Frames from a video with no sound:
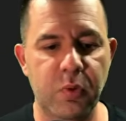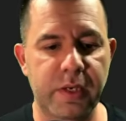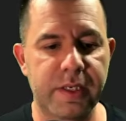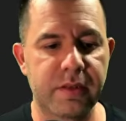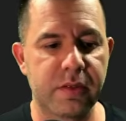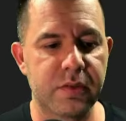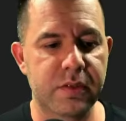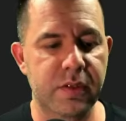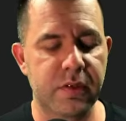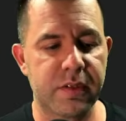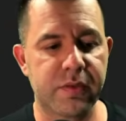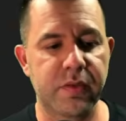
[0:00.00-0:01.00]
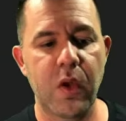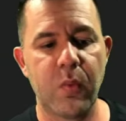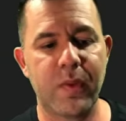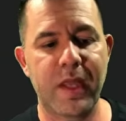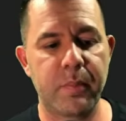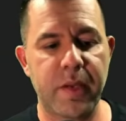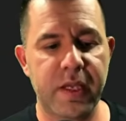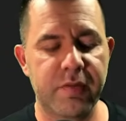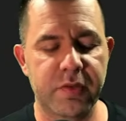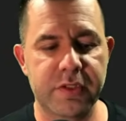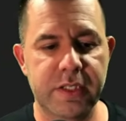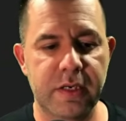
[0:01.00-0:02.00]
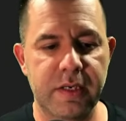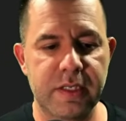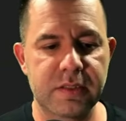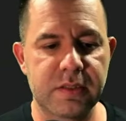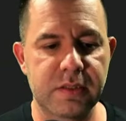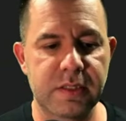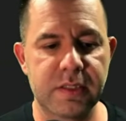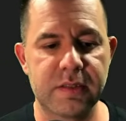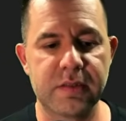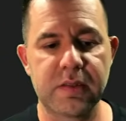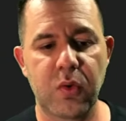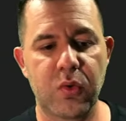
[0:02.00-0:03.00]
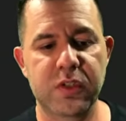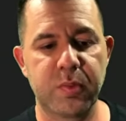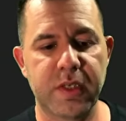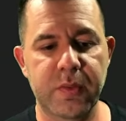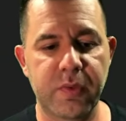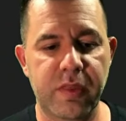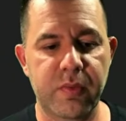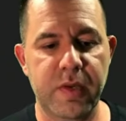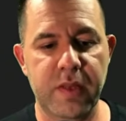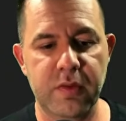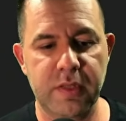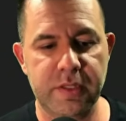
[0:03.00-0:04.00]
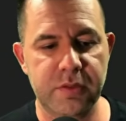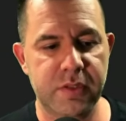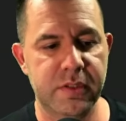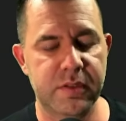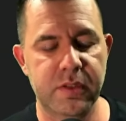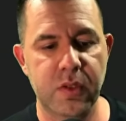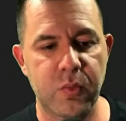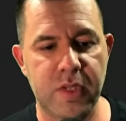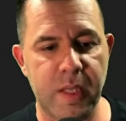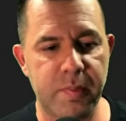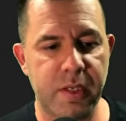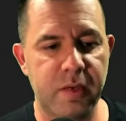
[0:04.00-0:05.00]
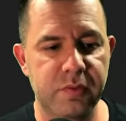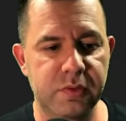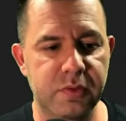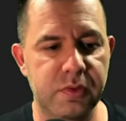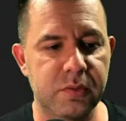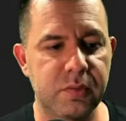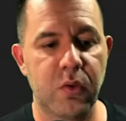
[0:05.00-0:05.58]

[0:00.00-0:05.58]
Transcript: or get their insurance without paying for shared Angie's leads or splitting with 3 other electricians, would that be helpful to you?